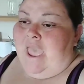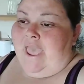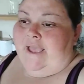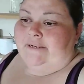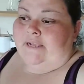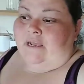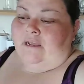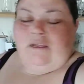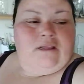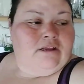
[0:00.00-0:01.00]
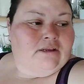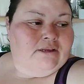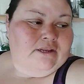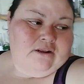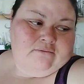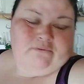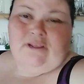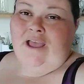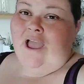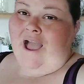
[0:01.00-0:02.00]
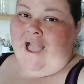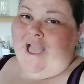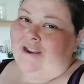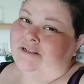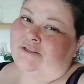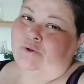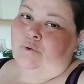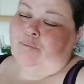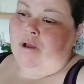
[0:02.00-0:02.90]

and uh, you know, I had a soup.